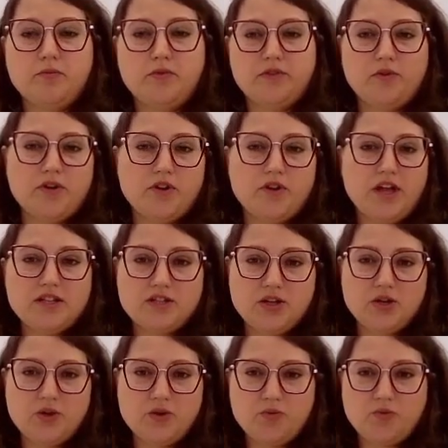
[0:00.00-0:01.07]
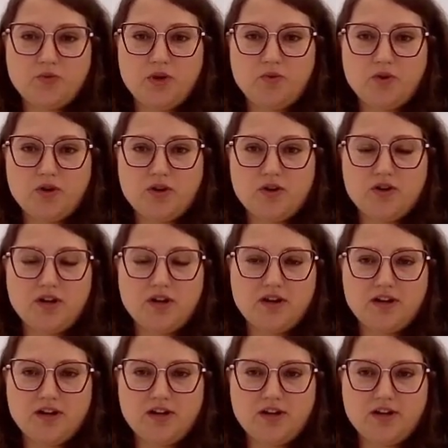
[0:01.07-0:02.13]
Before that, we were
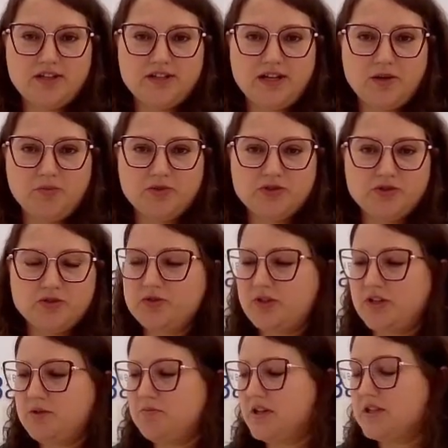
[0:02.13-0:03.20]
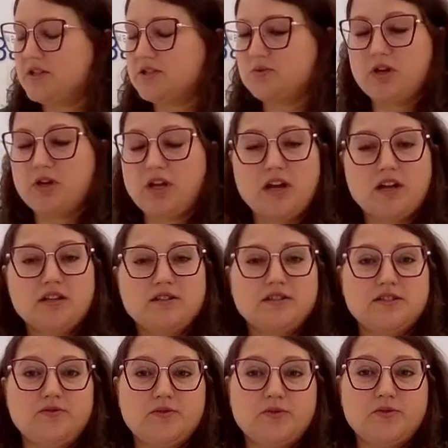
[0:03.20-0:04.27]
unable to do that because we had a
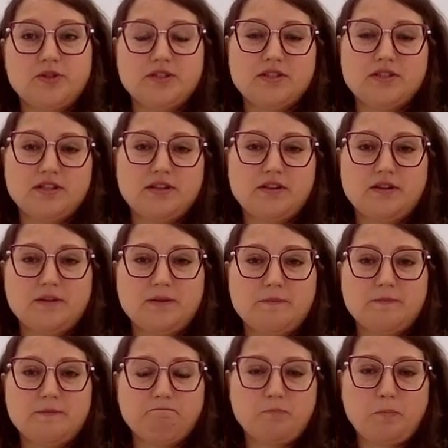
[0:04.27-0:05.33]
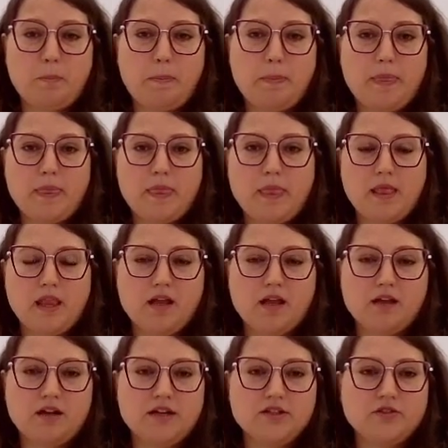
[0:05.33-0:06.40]
different kind
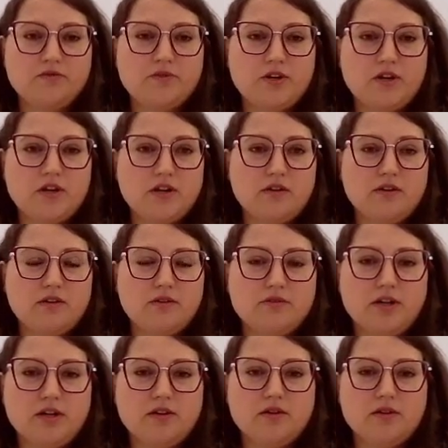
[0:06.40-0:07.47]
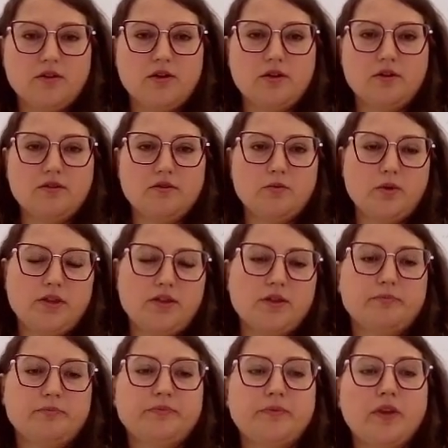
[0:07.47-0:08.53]
of rail
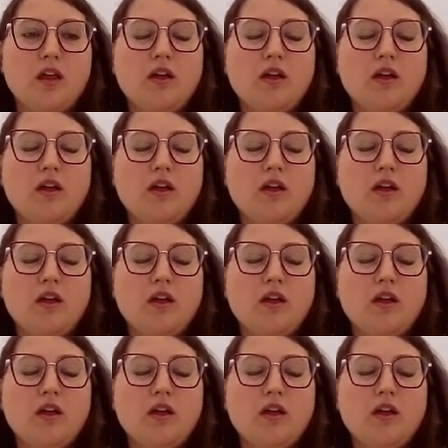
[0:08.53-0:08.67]
width.